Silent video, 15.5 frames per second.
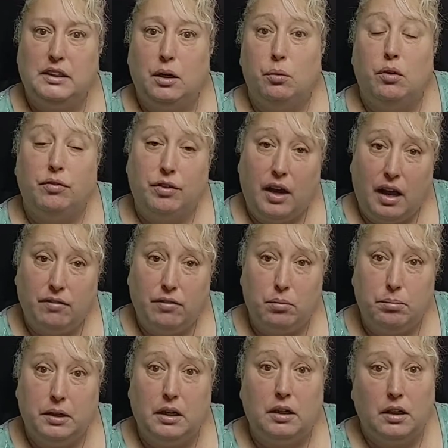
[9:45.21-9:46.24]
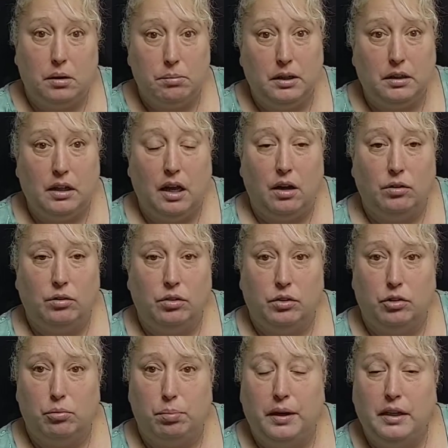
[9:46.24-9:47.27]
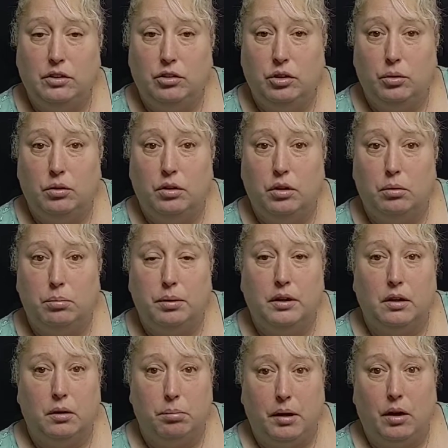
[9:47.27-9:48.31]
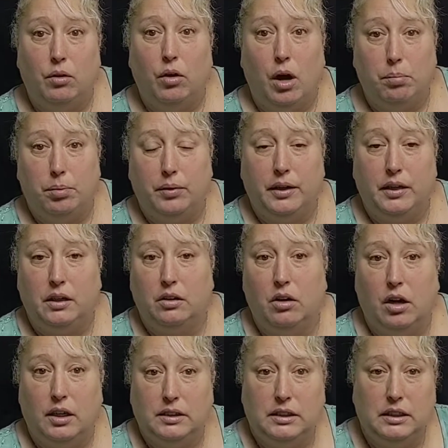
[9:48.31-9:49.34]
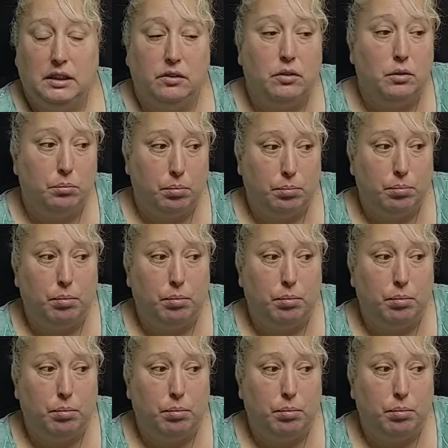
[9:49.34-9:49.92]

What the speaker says: Say, well, if you have a minute, let me allow to explain to you a little bit about operating costs here and